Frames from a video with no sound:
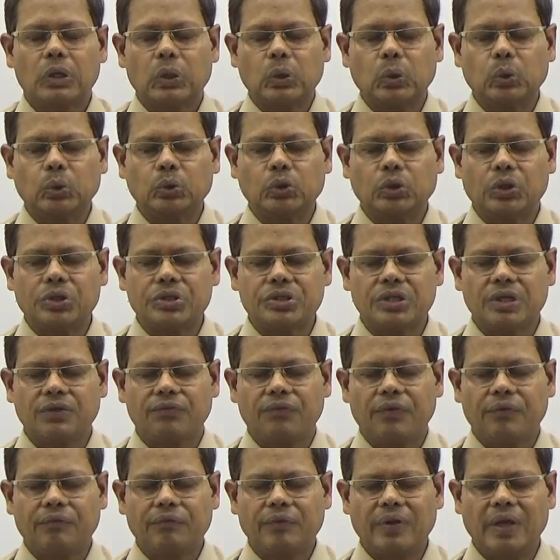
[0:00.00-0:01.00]

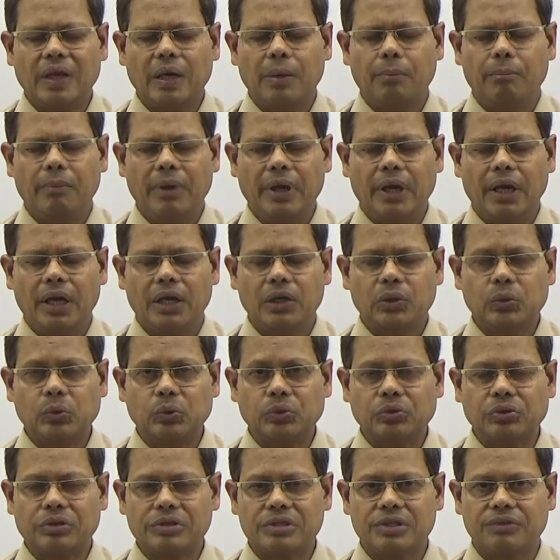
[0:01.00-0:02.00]
2015 May,
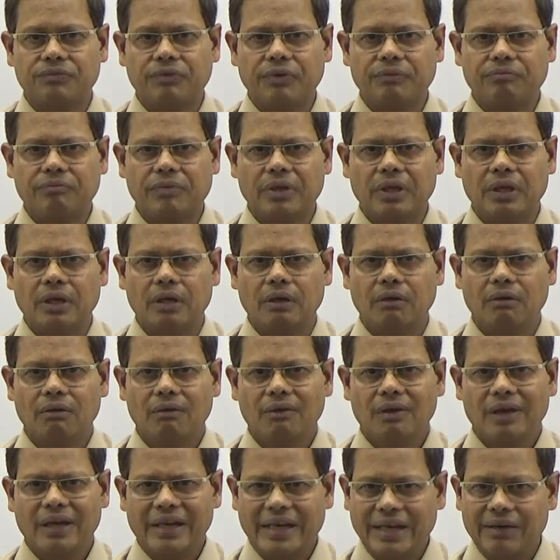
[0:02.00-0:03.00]
2015
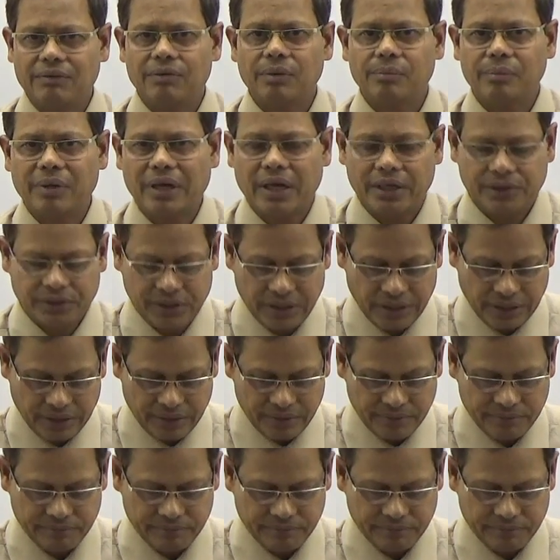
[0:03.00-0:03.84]
November, I think.